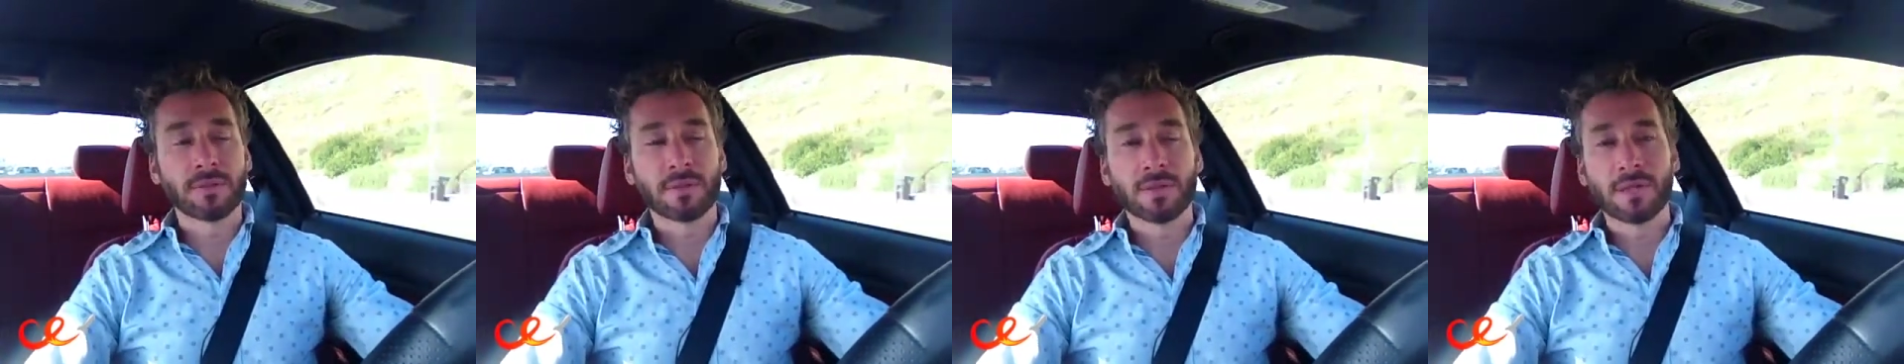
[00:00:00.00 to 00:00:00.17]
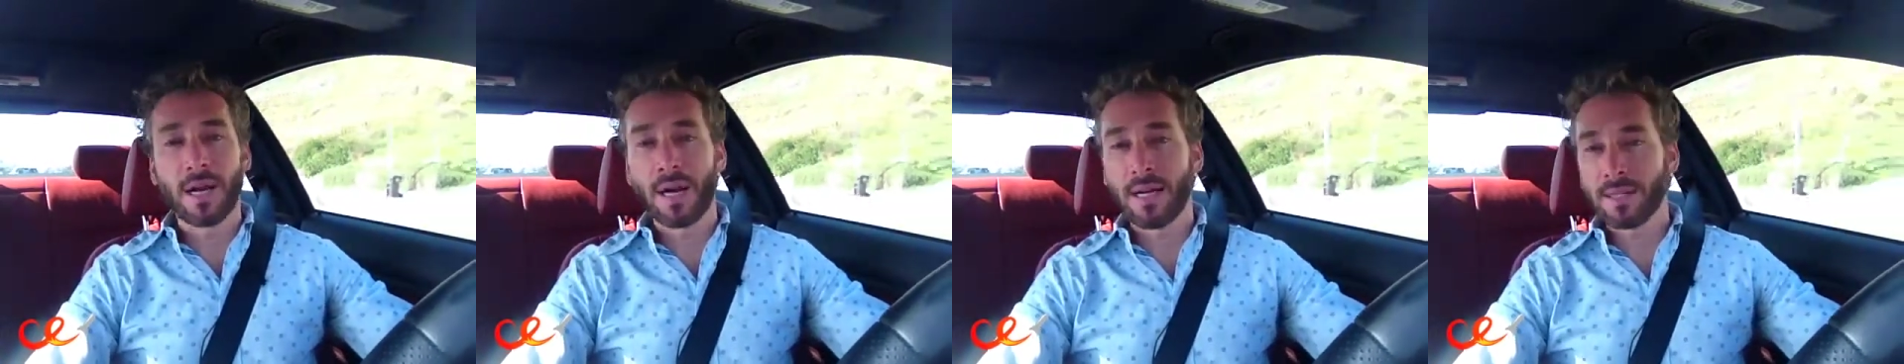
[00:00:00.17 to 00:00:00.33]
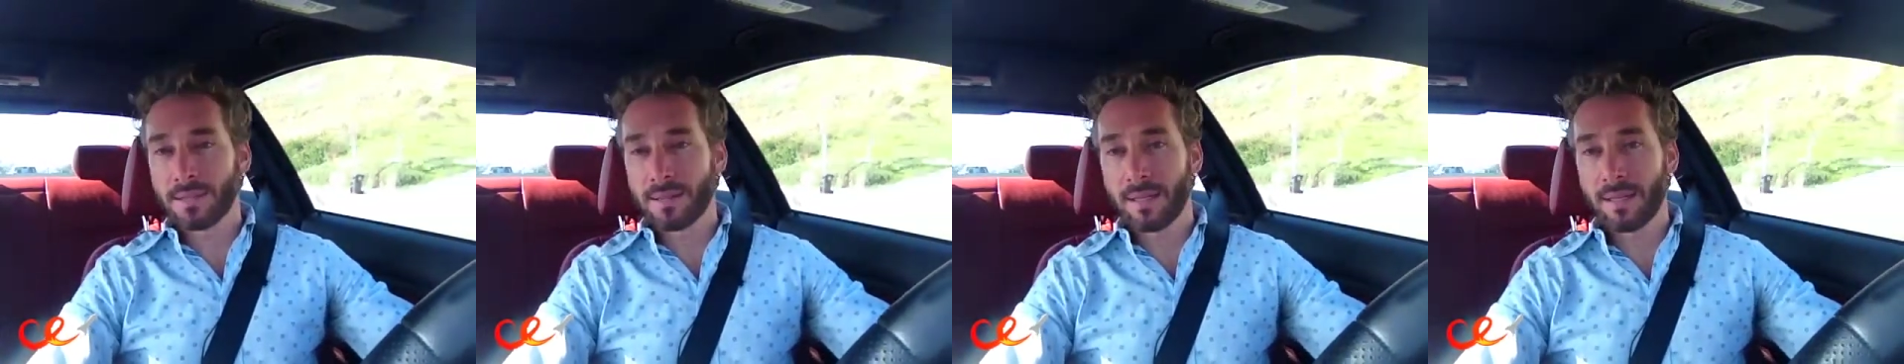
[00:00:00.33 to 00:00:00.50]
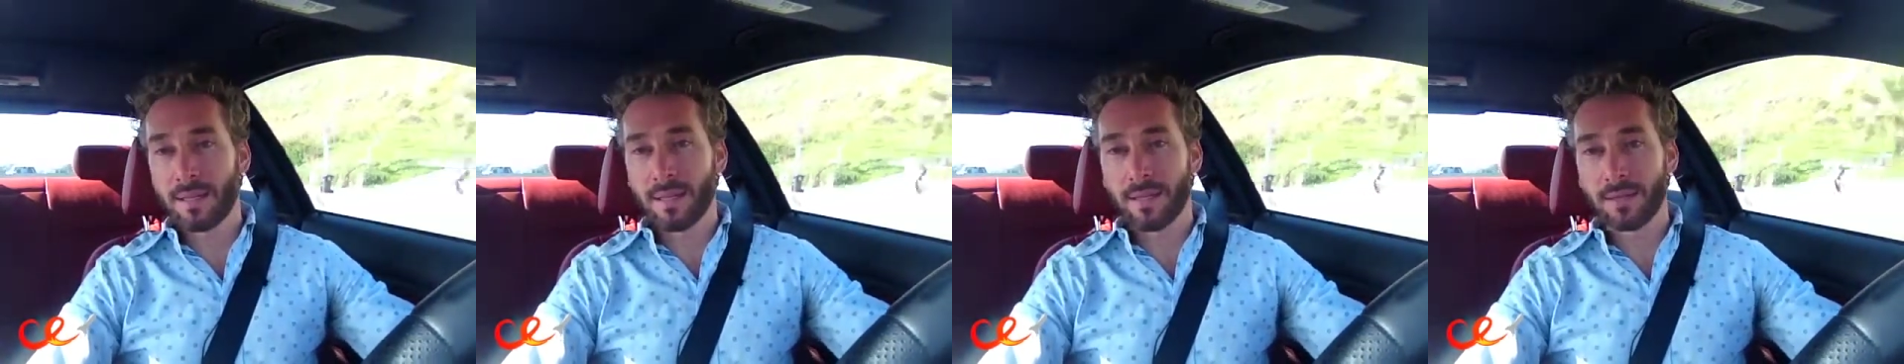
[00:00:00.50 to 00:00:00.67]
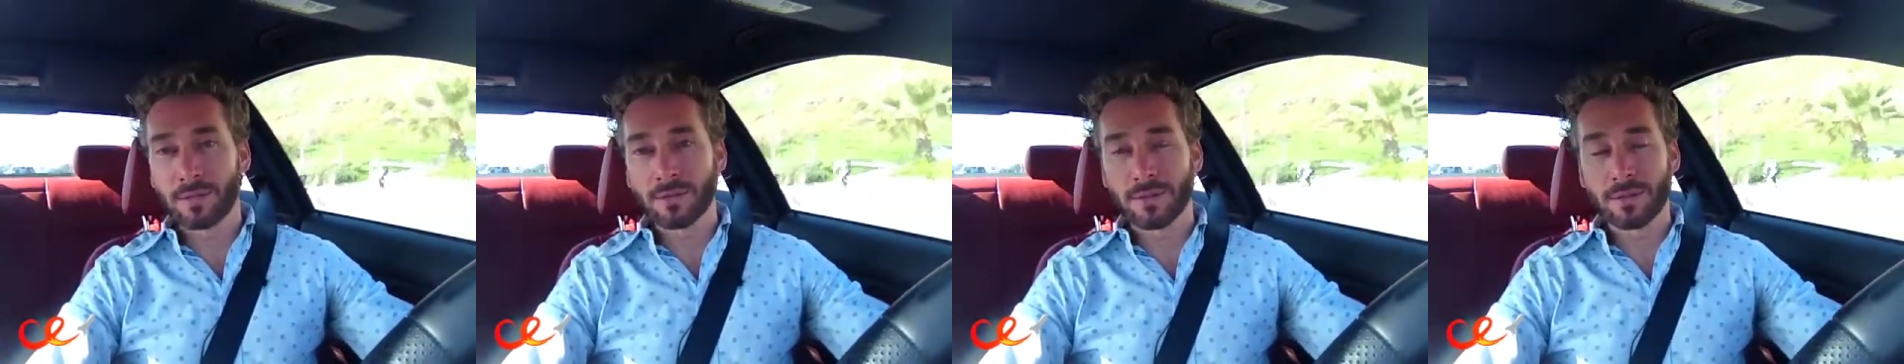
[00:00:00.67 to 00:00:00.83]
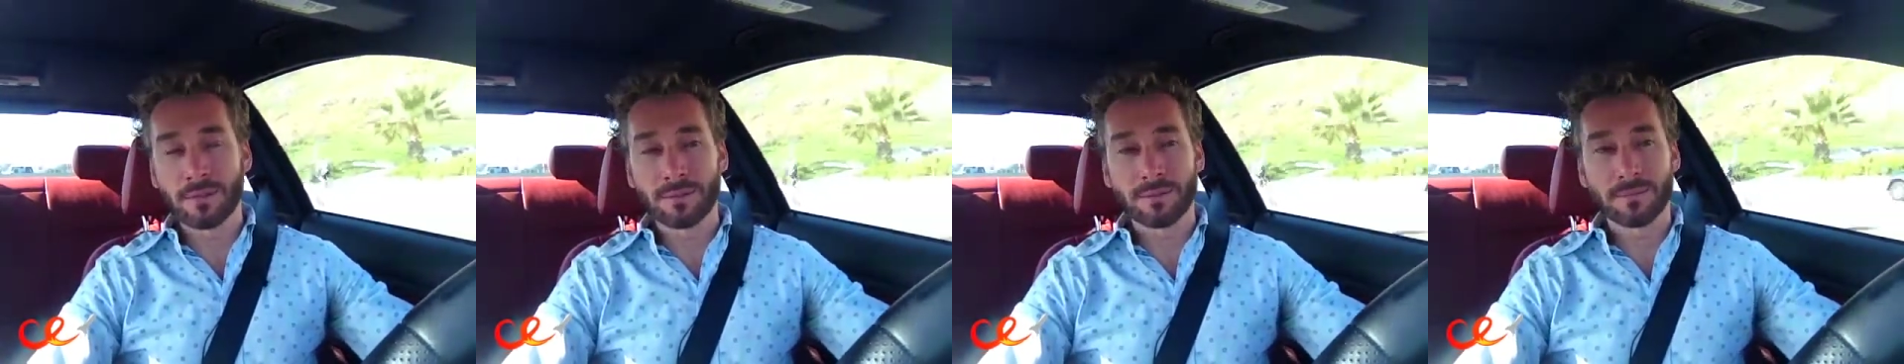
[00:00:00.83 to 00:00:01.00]
Content
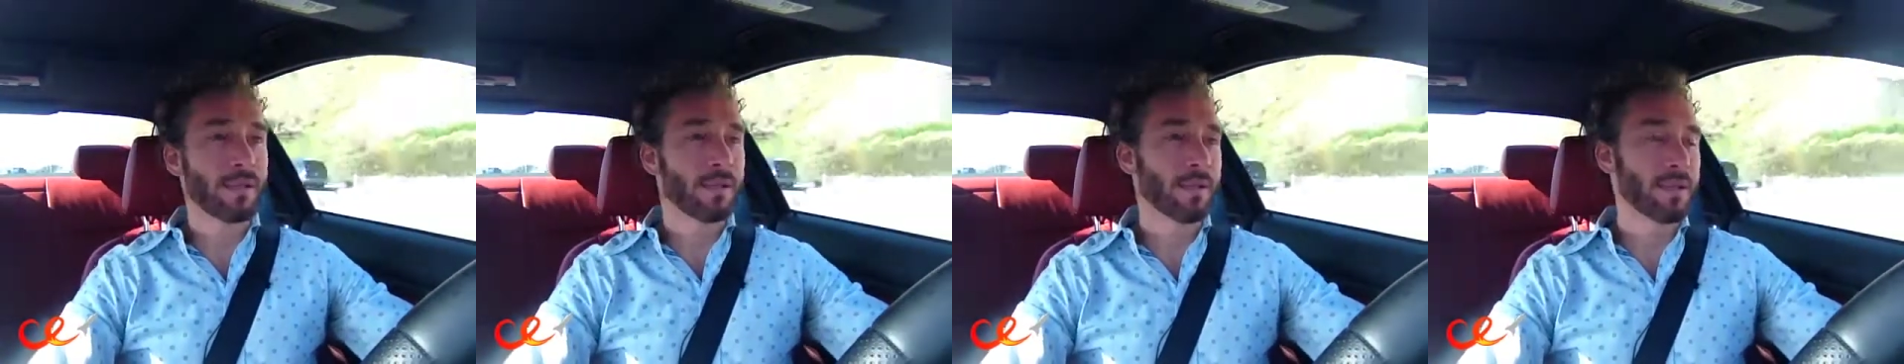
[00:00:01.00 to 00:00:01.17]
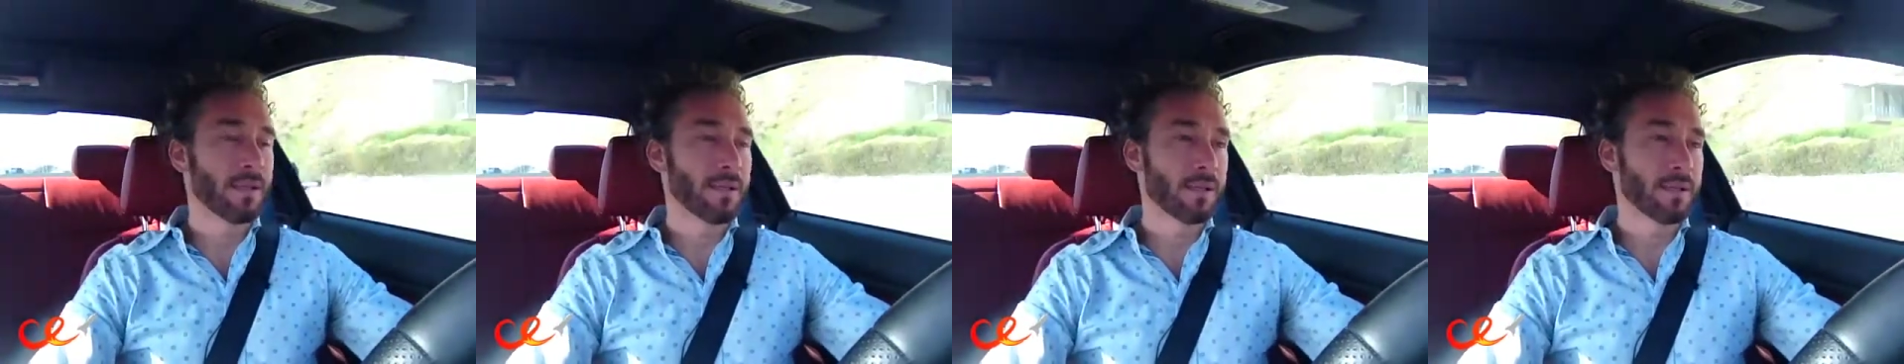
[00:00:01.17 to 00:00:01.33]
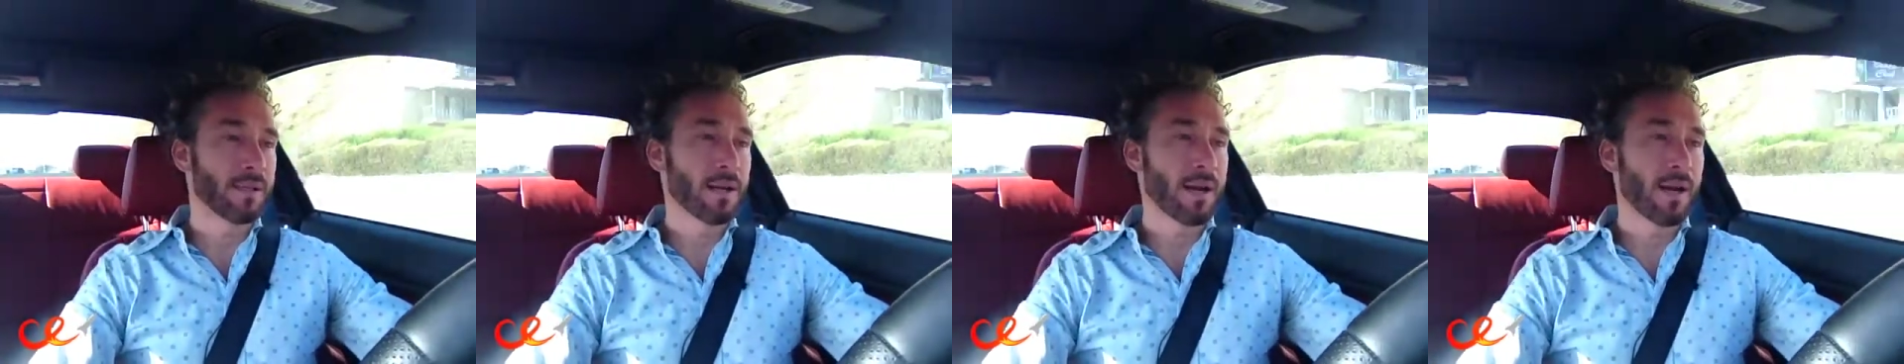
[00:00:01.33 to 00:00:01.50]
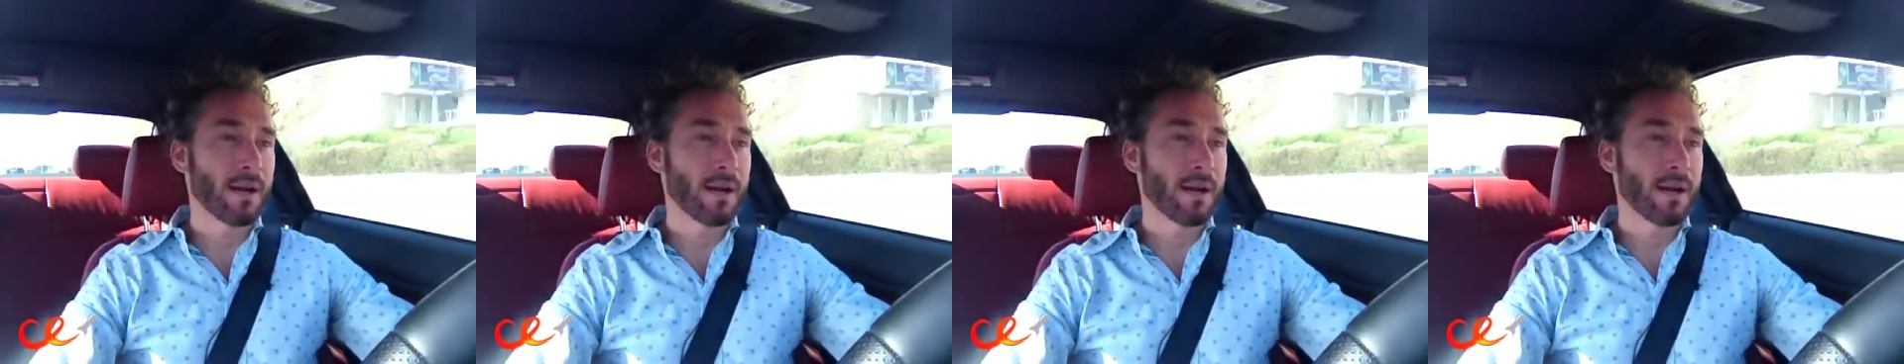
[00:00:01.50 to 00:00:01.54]
Engine, the